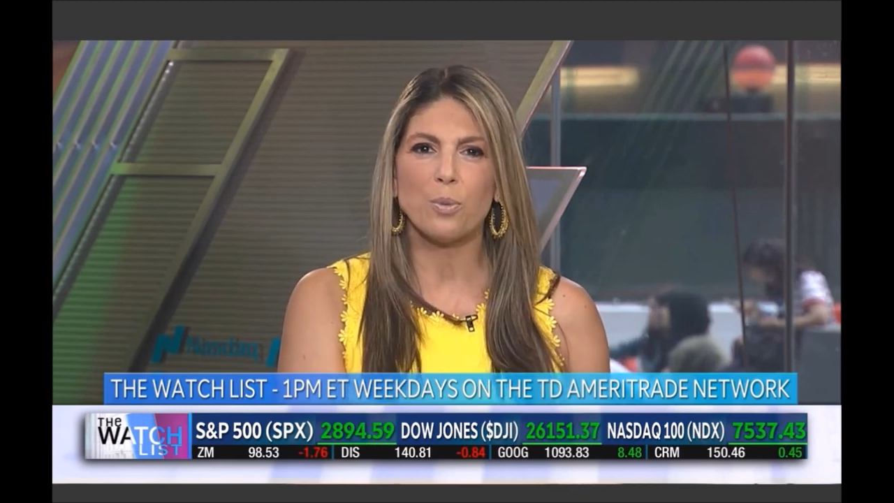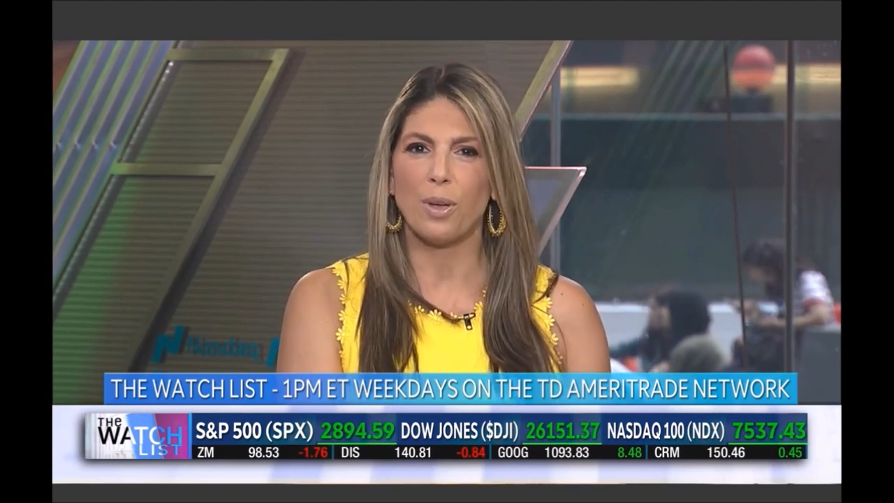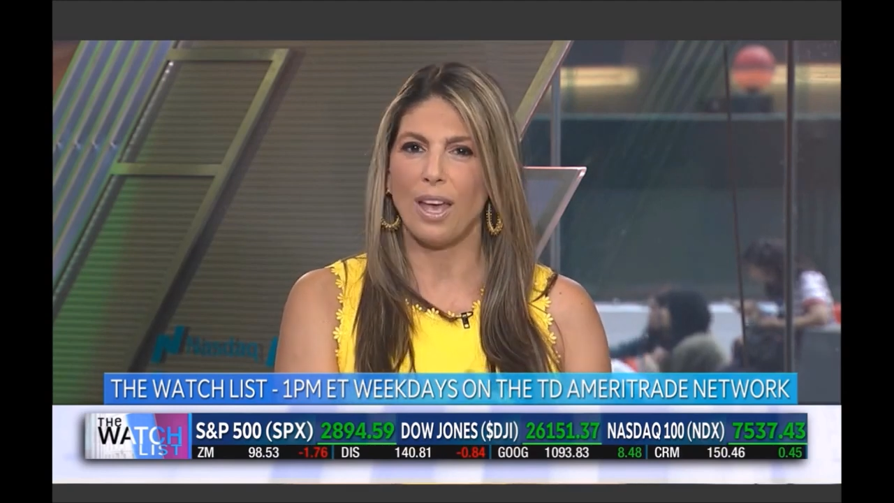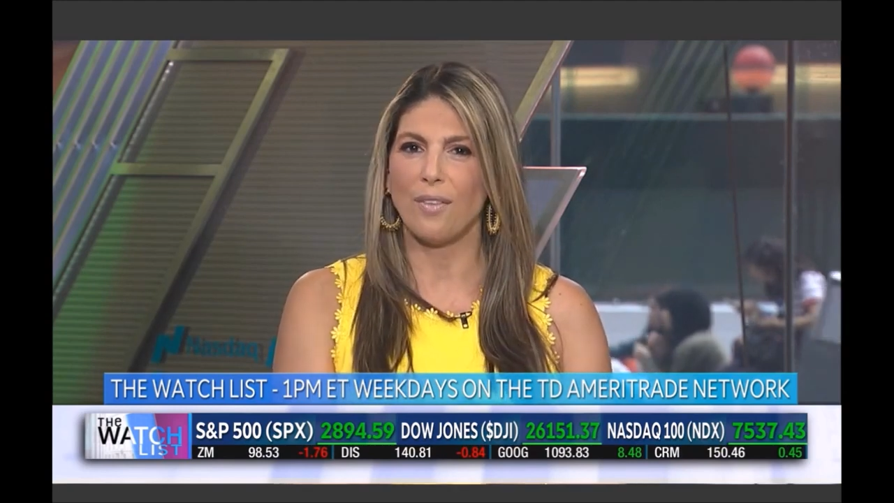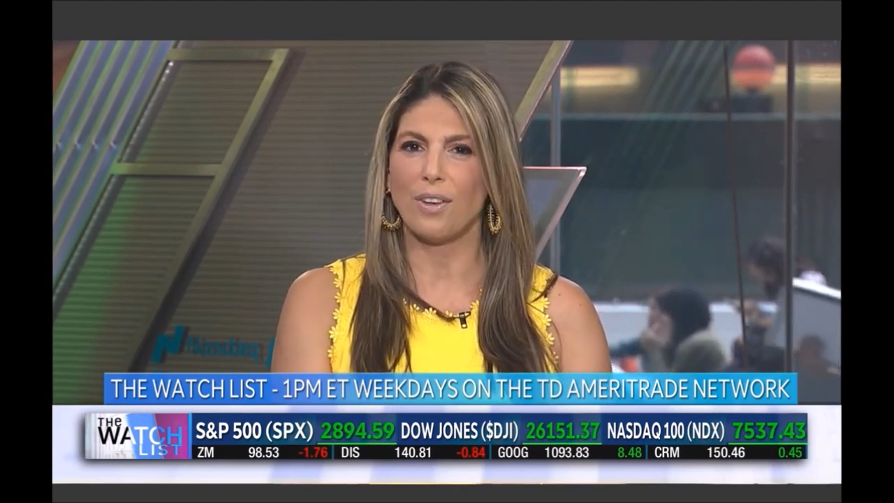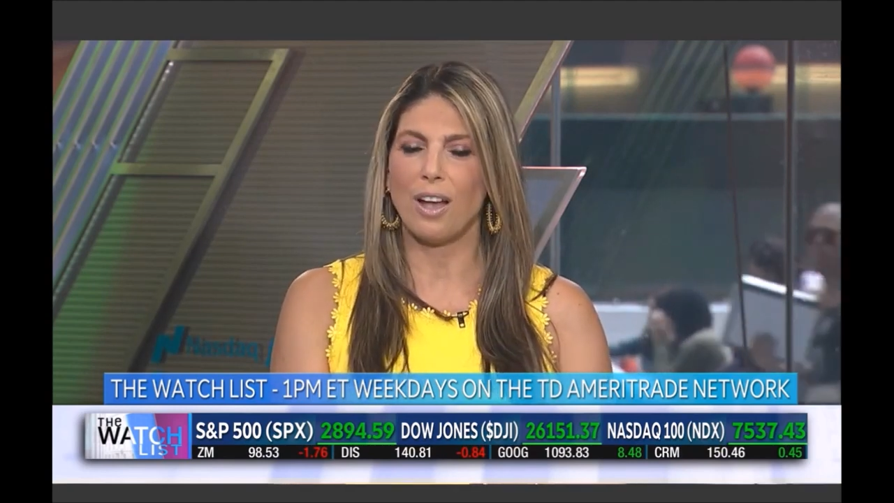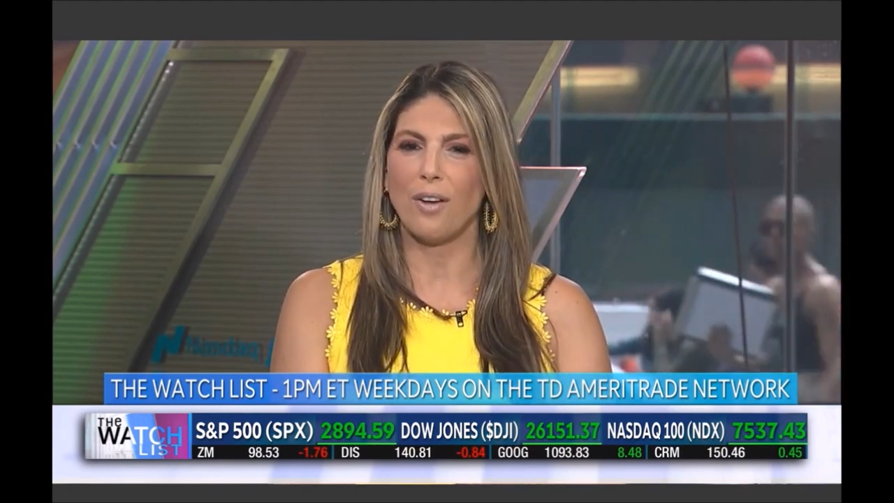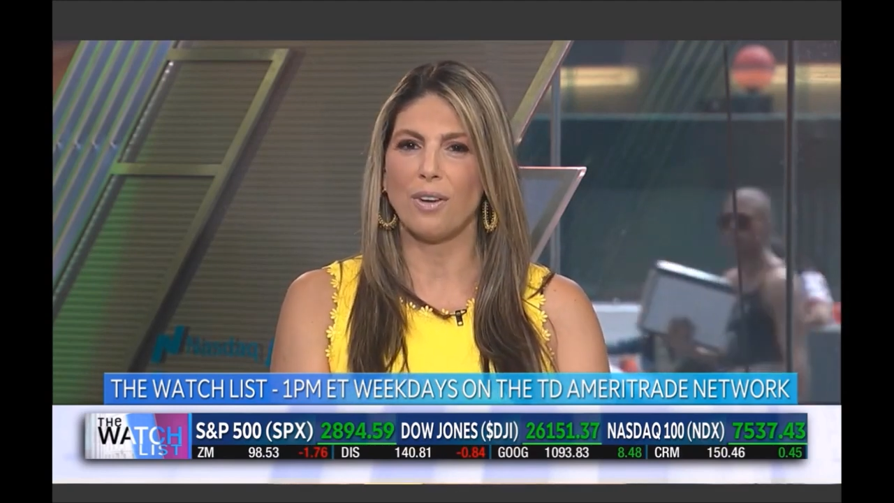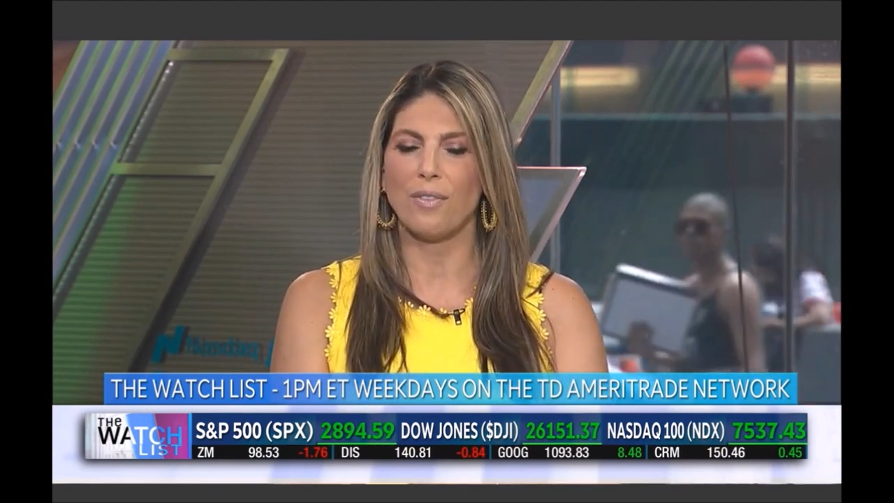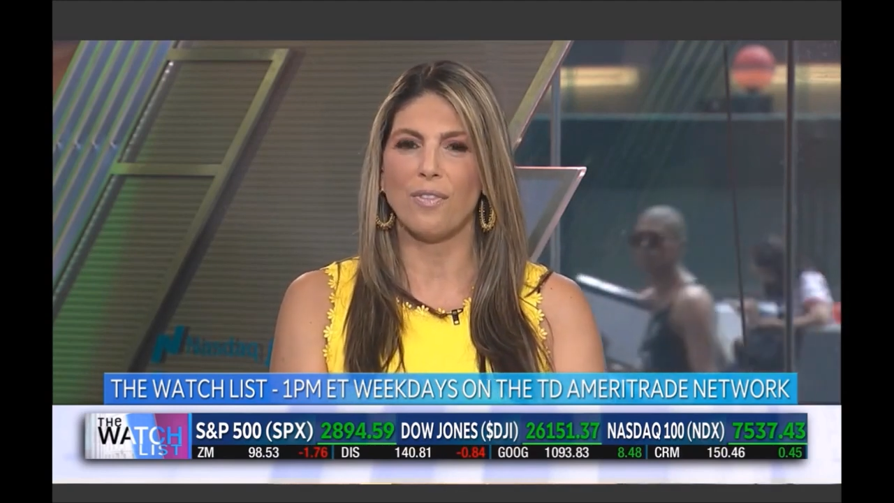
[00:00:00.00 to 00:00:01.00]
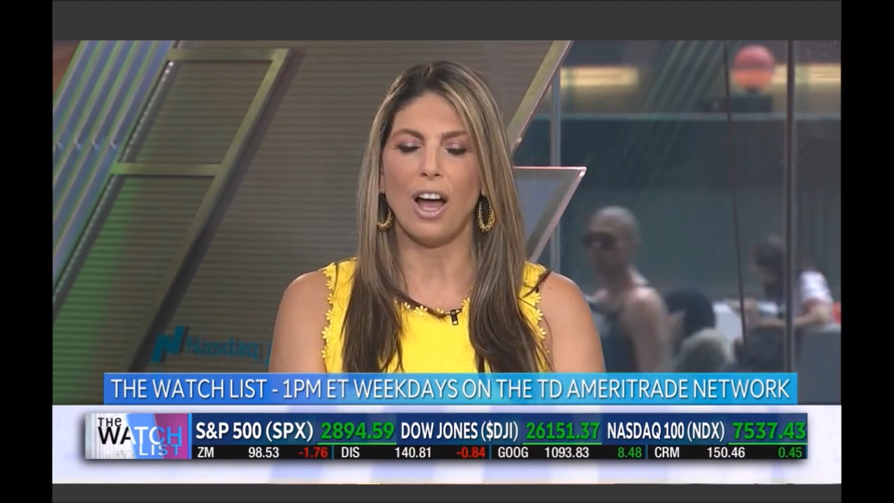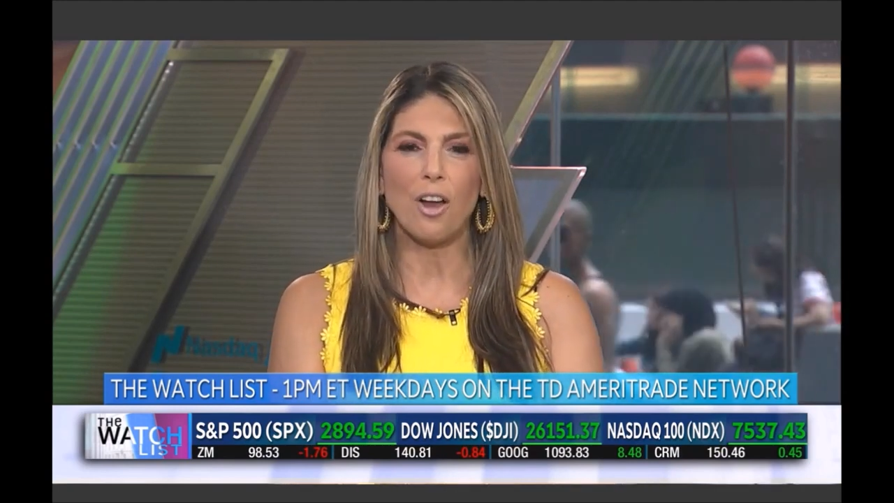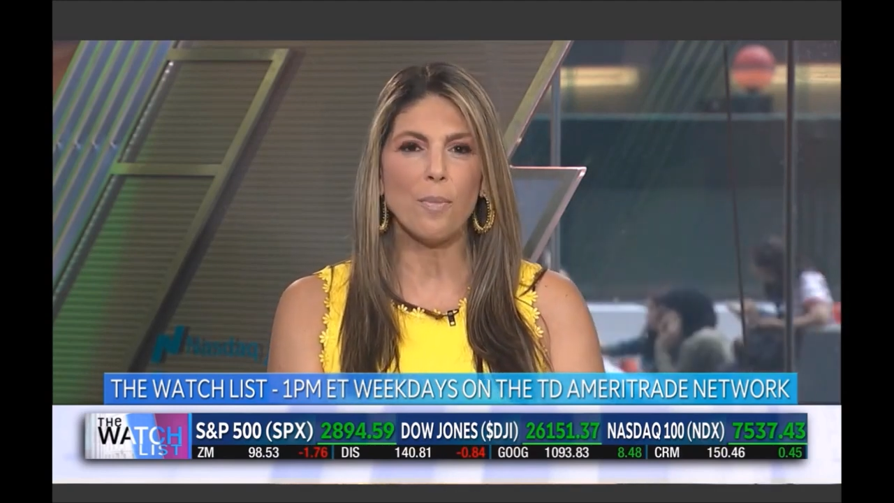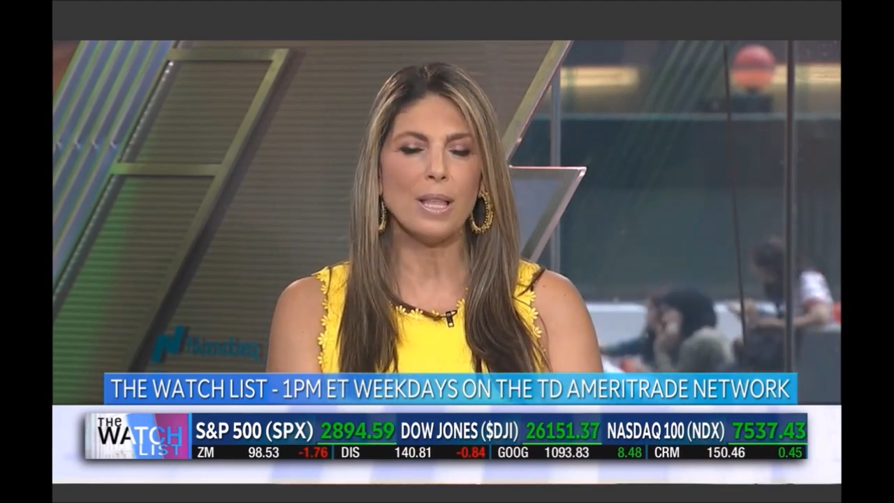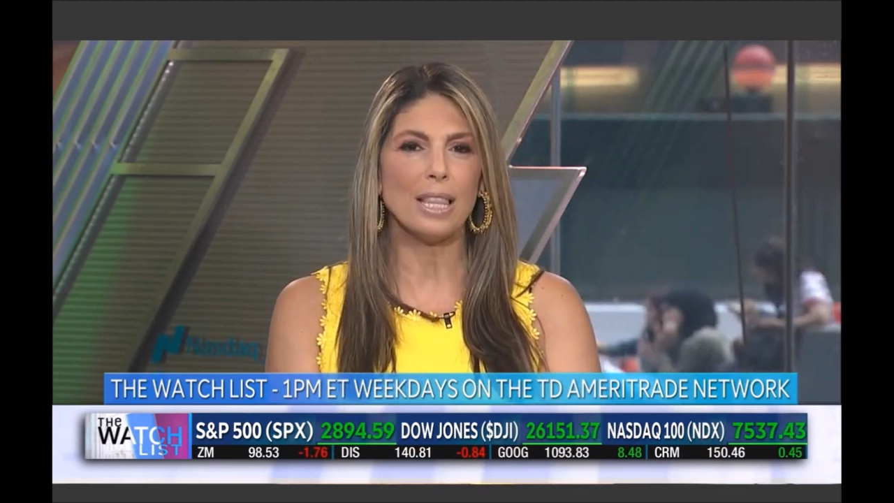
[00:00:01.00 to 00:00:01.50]
We have a current
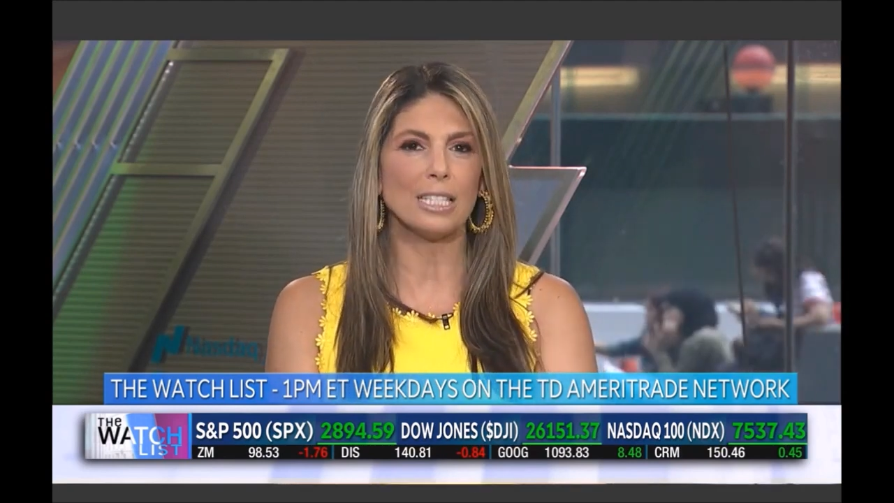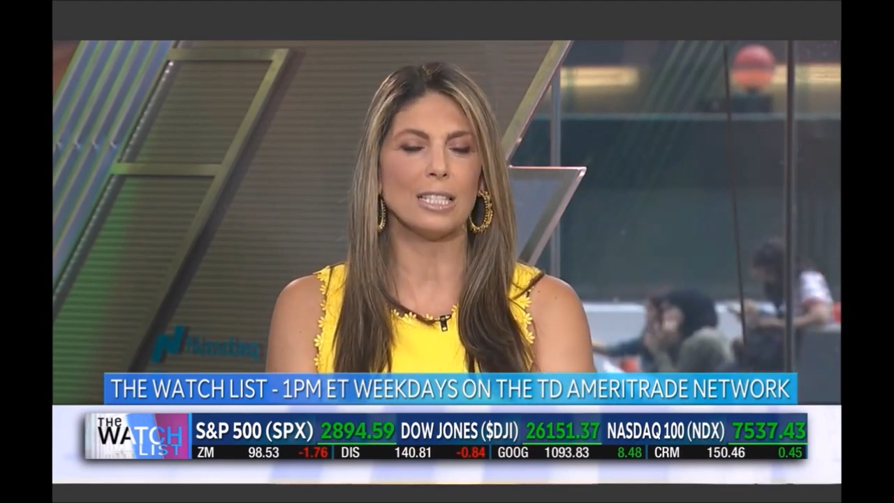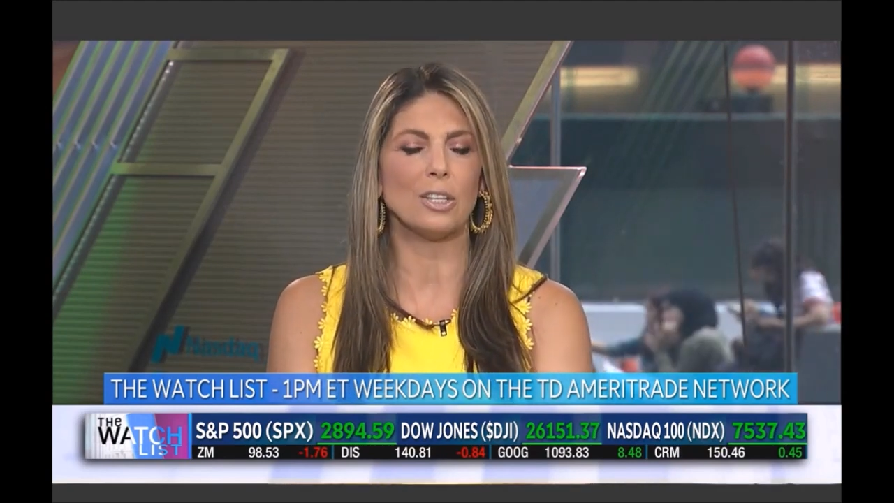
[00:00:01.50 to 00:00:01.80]
environment that's a